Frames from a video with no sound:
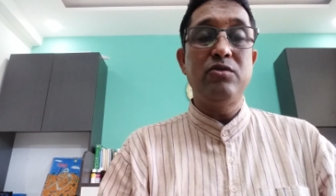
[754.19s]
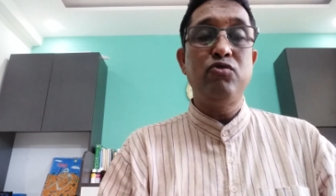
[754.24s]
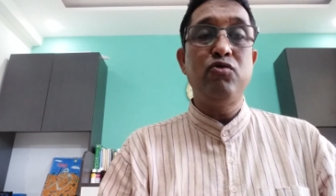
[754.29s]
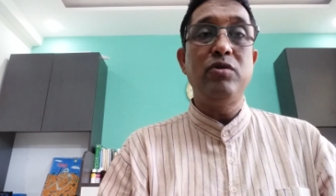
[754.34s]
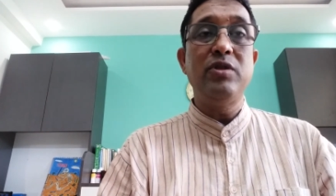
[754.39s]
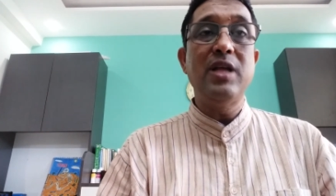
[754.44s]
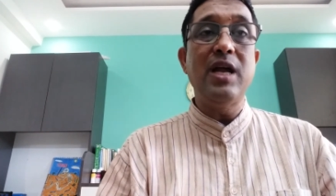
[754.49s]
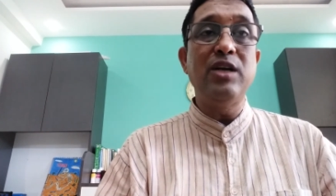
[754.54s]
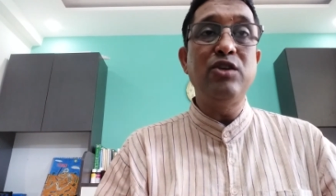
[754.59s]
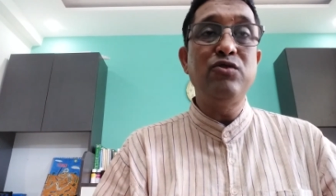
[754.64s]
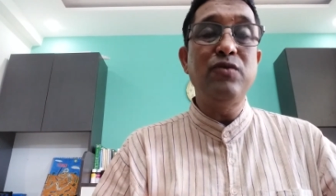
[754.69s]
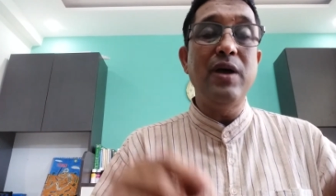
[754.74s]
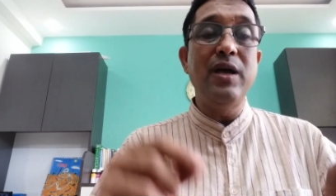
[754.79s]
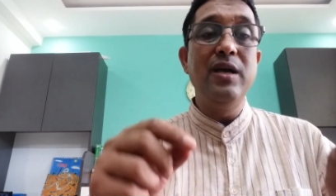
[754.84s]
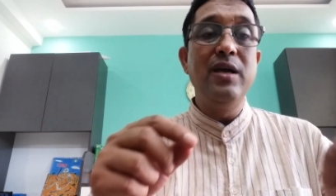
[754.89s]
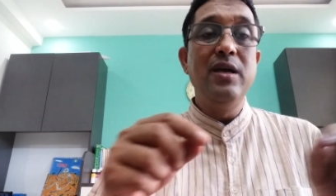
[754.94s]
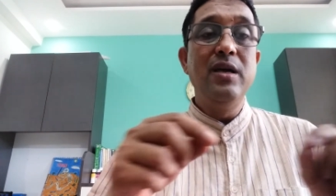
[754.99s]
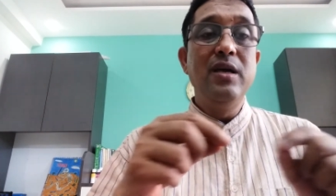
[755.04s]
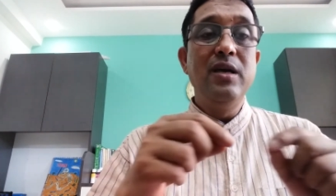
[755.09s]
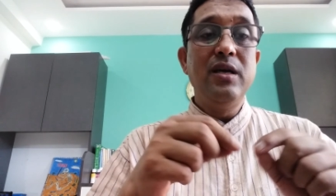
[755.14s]
So that's
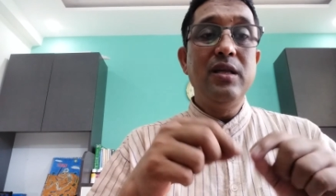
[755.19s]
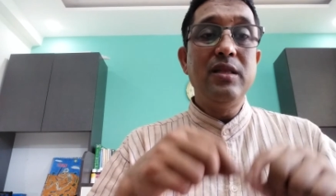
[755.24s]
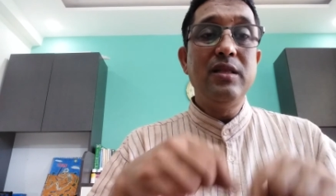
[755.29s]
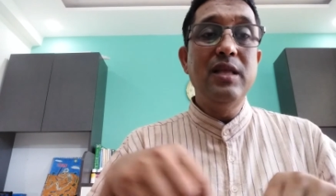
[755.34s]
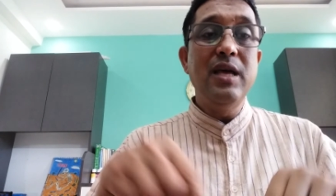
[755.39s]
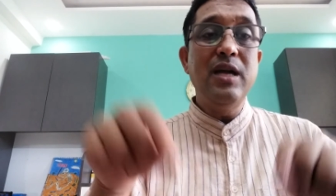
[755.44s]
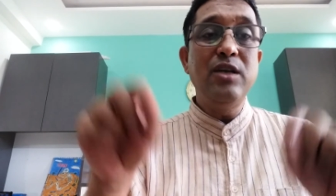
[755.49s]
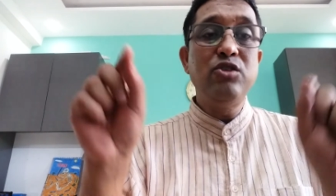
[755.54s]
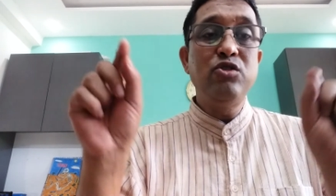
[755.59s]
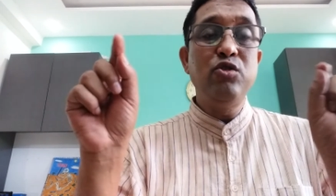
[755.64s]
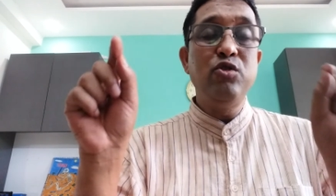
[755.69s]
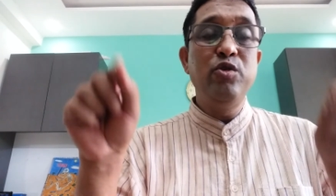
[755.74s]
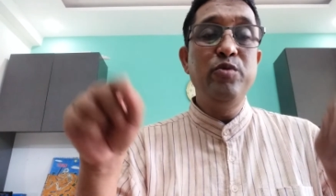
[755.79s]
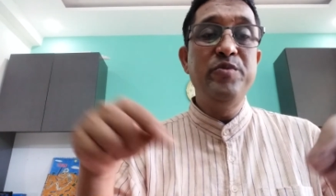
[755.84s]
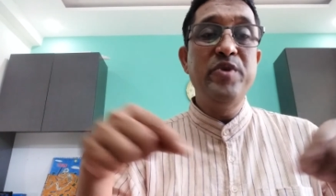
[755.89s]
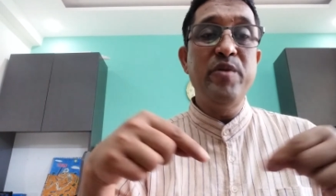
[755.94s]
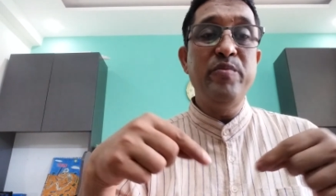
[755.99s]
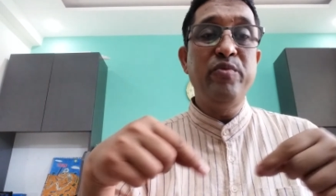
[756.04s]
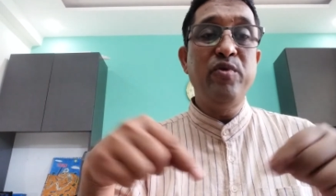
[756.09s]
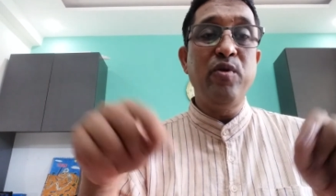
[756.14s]
why there should
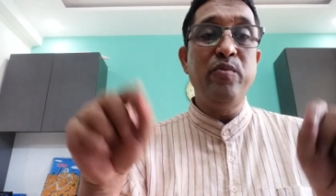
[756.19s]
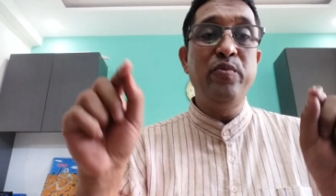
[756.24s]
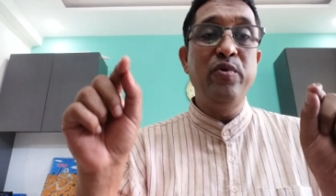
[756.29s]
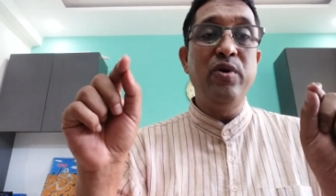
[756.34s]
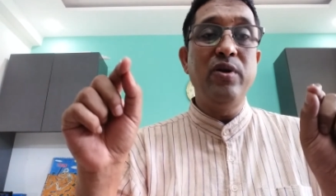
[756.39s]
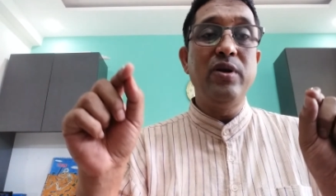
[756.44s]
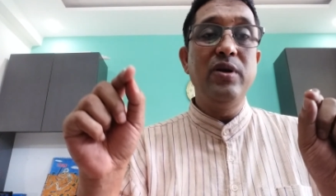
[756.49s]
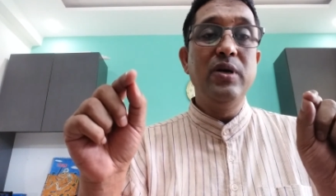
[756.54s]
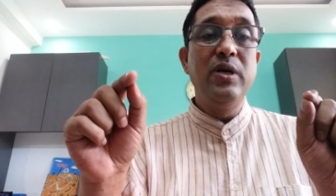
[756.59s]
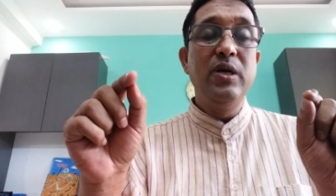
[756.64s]
be a proper